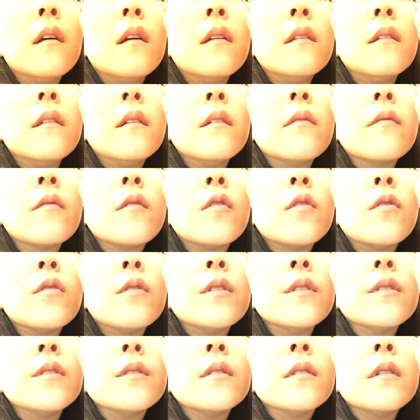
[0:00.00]
And then, of
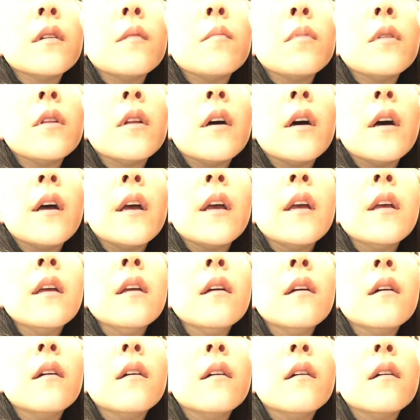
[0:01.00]
course,
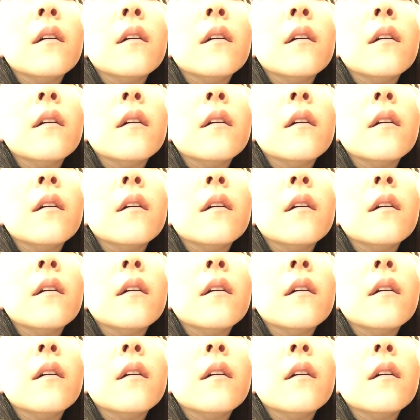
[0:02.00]
apply.